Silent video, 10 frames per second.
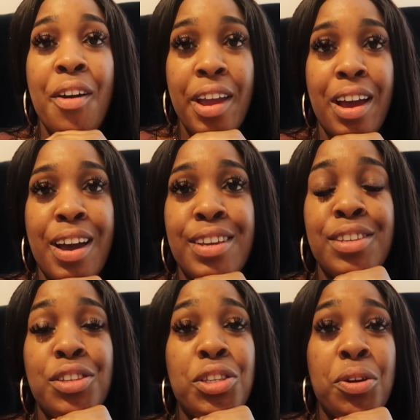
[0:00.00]
All right,
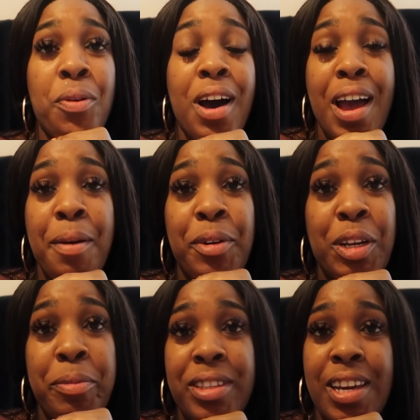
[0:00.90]
guys, so I am
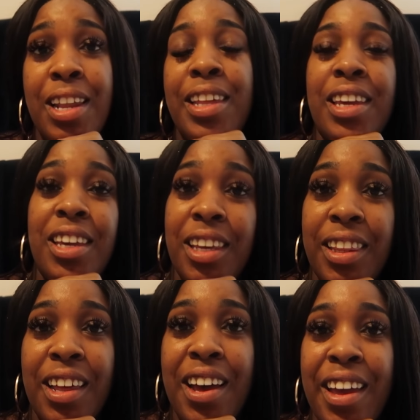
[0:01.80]
gonna be telling
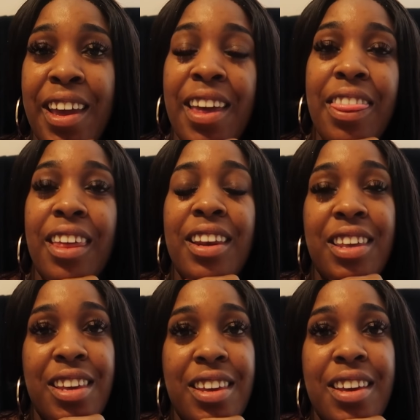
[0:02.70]
Eli that
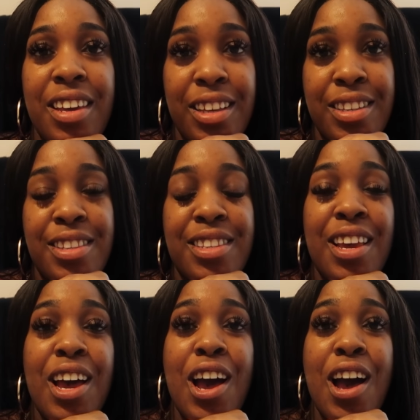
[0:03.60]
he is
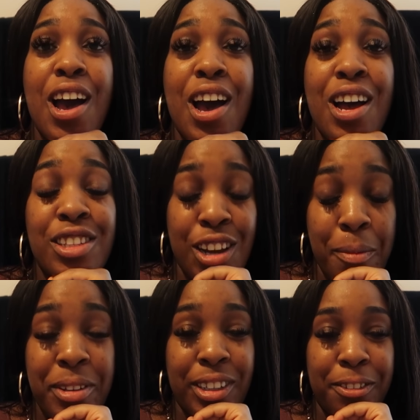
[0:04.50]

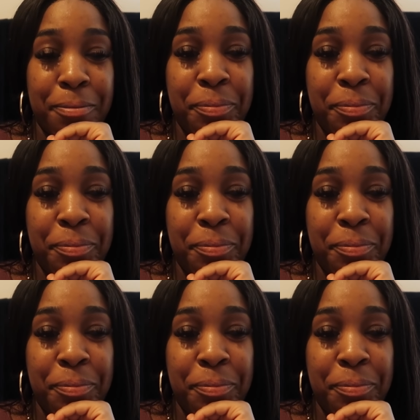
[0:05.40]
adopted.